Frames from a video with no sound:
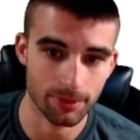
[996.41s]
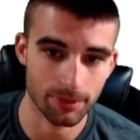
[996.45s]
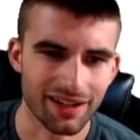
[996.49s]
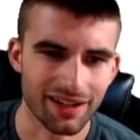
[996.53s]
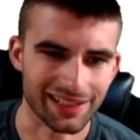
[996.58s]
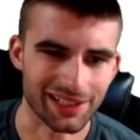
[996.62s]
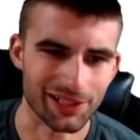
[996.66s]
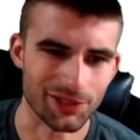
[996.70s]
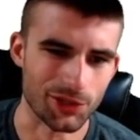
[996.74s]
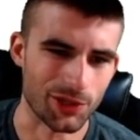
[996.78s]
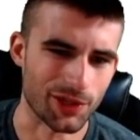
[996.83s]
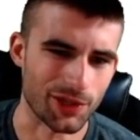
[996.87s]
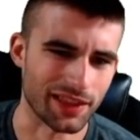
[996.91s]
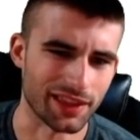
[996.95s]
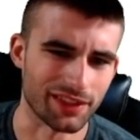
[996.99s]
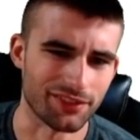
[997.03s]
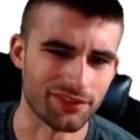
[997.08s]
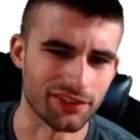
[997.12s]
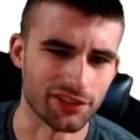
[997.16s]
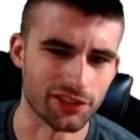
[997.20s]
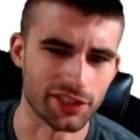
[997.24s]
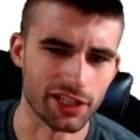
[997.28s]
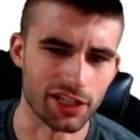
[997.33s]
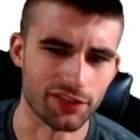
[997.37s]
I also think the
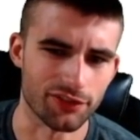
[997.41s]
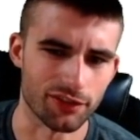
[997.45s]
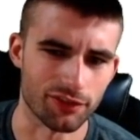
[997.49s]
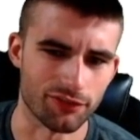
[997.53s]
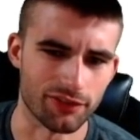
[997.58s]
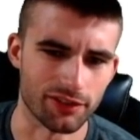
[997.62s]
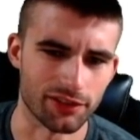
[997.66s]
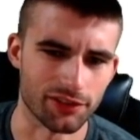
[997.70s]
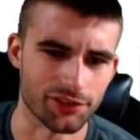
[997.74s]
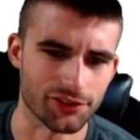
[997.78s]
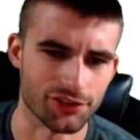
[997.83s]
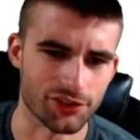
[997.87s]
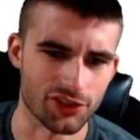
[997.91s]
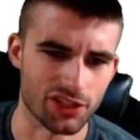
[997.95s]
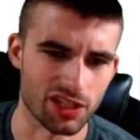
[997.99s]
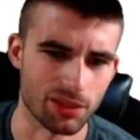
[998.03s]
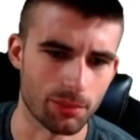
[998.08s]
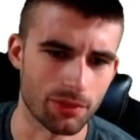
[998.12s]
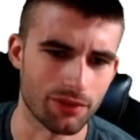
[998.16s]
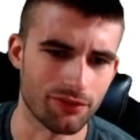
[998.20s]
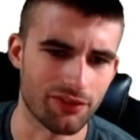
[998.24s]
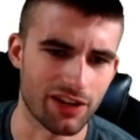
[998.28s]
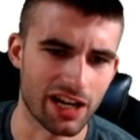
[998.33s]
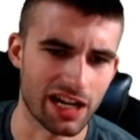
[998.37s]
Philadelphia Phillies are
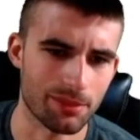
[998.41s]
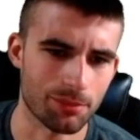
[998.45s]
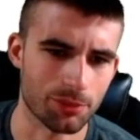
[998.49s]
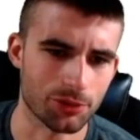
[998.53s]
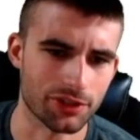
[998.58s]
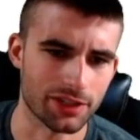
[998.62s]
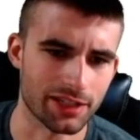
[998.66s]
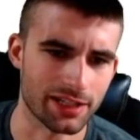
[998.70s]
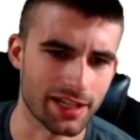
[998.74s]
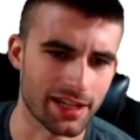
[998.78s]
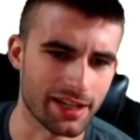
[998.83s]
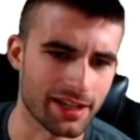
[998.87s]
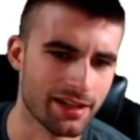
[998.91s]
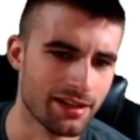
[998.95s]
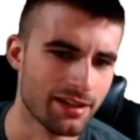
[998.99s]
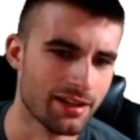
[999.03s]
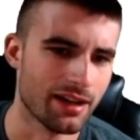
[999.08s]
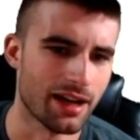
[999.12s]
somewhat viable today.